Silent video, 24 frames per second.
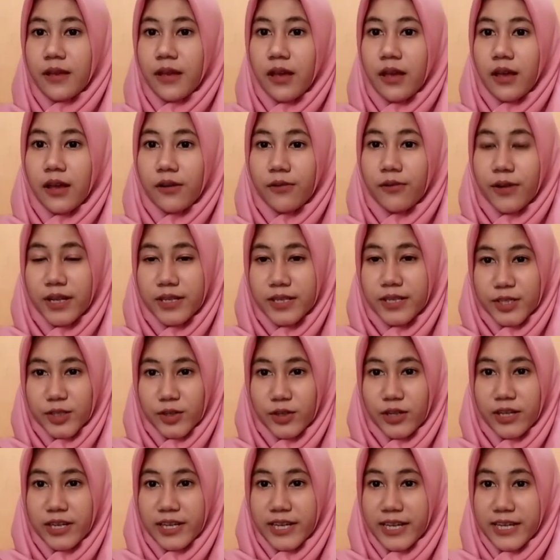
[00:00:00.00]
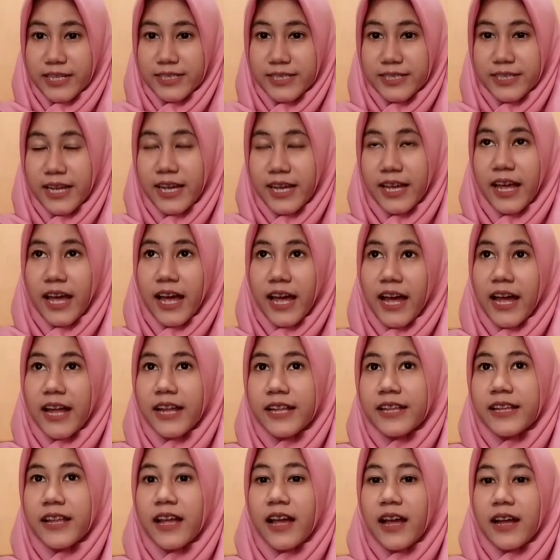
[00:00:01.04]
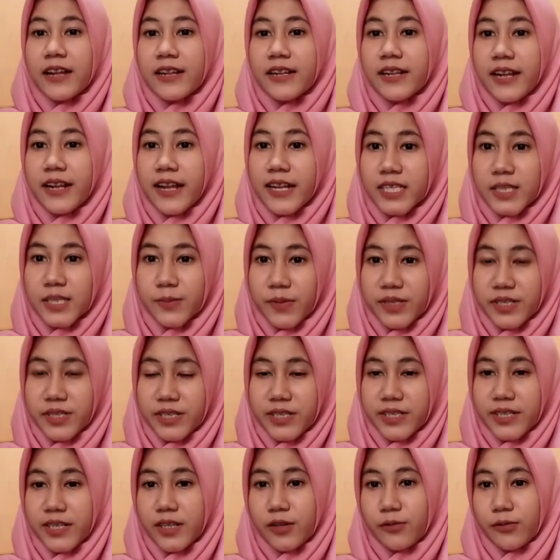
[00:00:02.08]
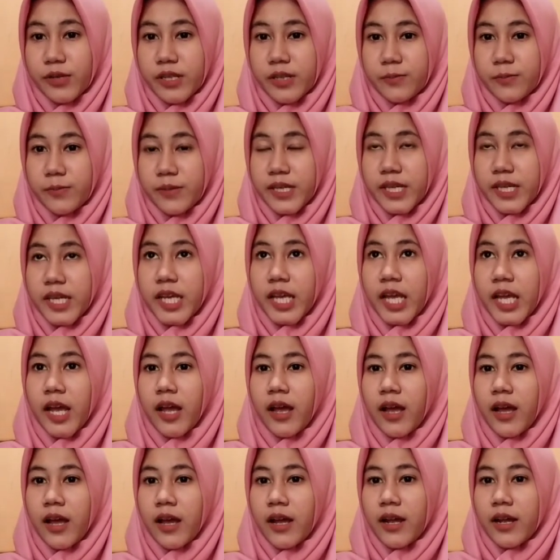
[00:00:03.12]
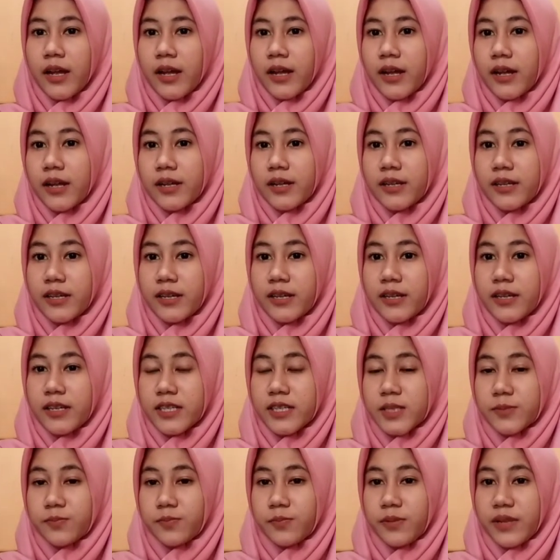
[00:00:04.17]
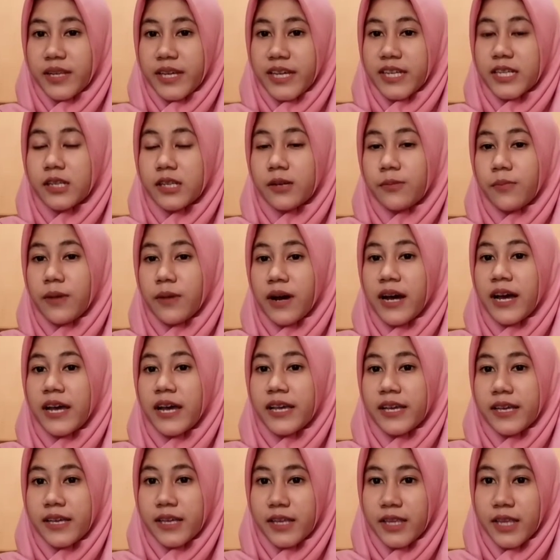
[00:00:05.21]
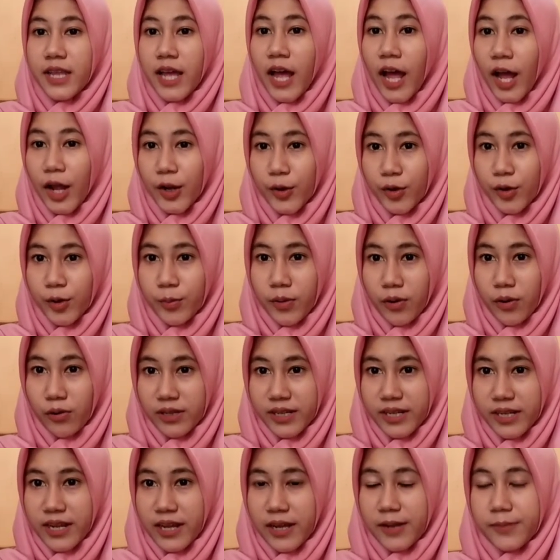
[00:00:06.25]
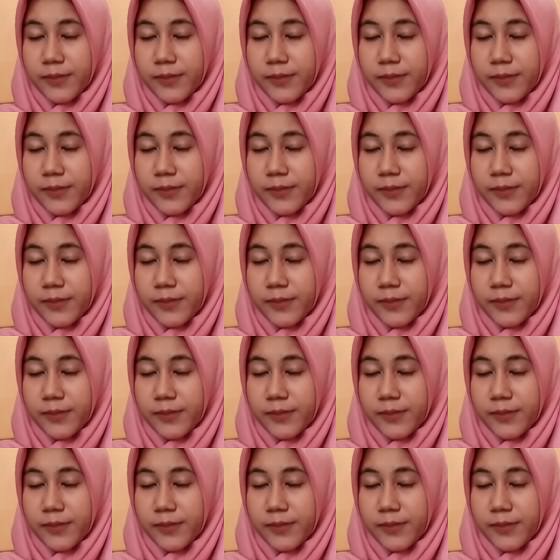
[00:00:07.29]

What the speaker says: Well, that's all I can say, and the next material will be explained by Indah Nur Maulida.